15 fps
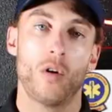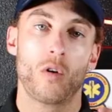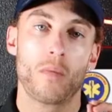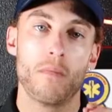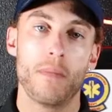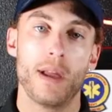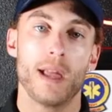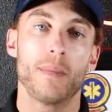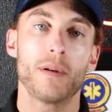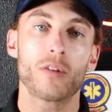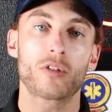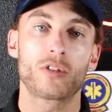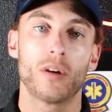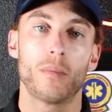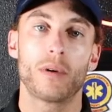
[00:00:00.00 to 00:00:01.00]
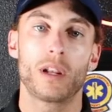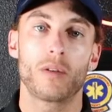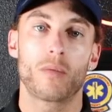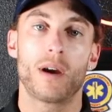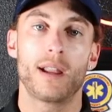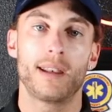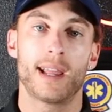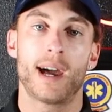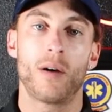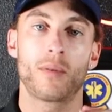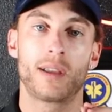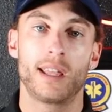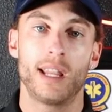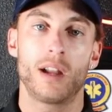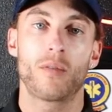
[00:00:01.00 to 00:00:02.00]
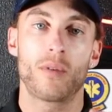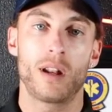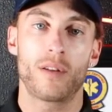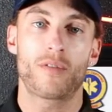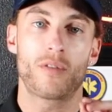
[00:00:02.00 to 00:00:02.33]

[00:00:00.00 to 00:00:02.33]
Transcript: or maybe you're somebody right now getting ready